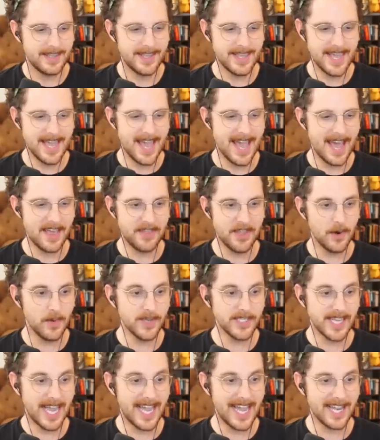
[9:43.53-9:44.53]
Yeah, there
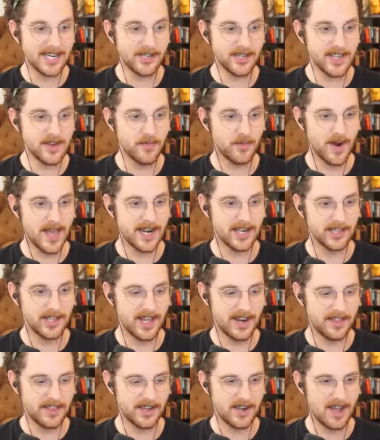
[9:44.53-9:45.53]
was. I actually read a
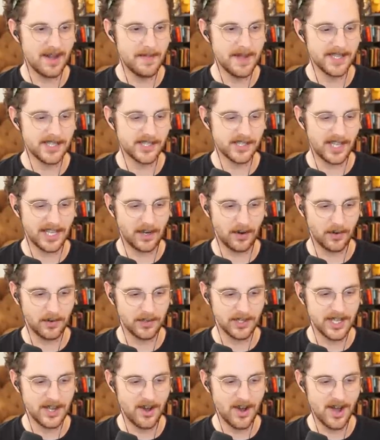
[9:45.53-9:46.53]
lot of the comments like
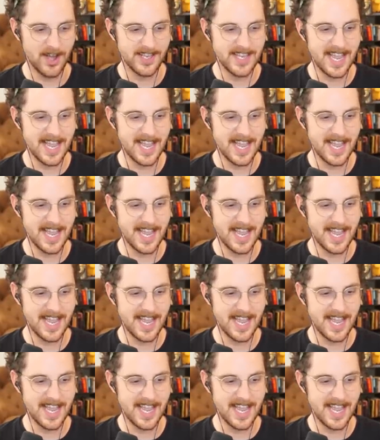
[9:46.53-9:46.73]
early on,